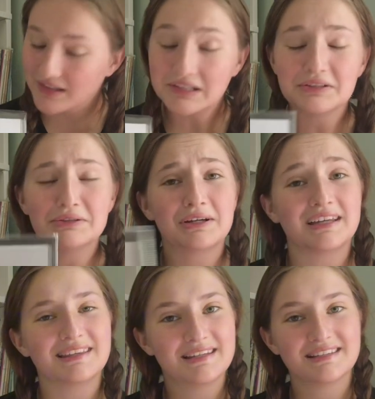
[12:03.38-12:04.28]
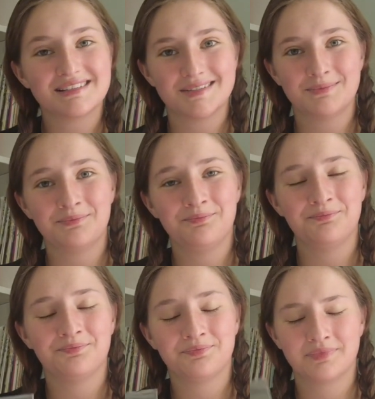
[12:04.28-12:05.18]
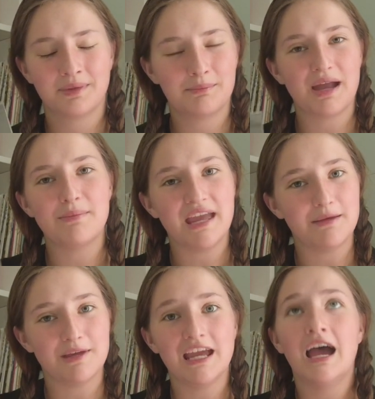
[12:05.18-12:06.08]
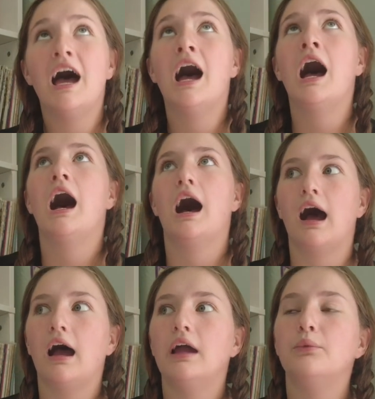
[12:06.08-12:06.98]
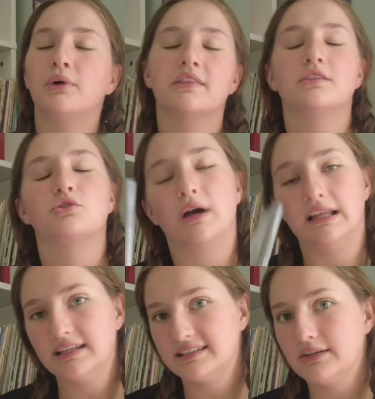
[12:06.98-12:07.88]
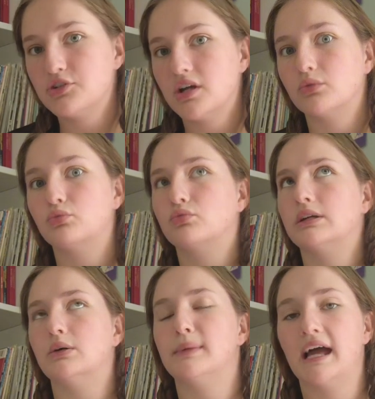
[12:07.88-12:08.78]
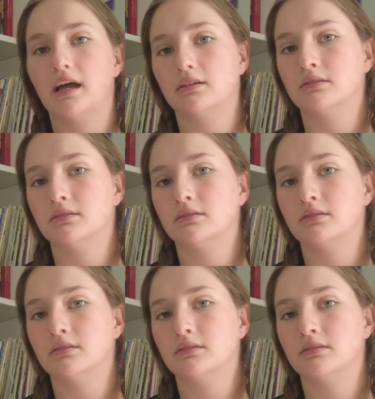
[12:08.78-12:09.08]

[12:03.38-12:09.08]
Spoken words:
Look at this. My baby. I want the Twilight soundtrack real bad.